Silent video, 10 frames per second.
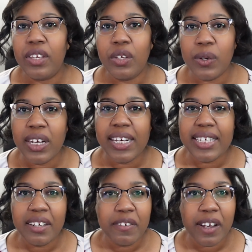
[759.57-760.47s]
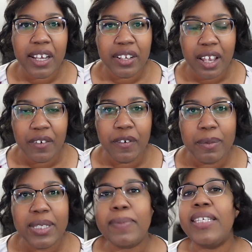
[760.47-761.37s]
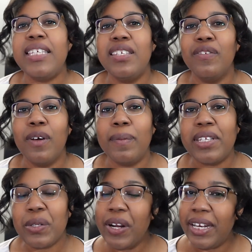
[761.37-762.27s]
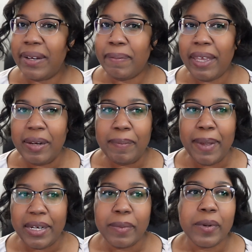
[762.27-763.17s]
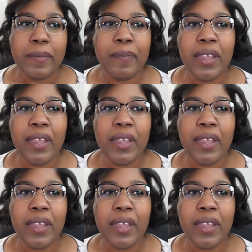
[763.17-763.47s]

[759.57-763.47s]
You can identify a lot from a species from its cranium and mandible.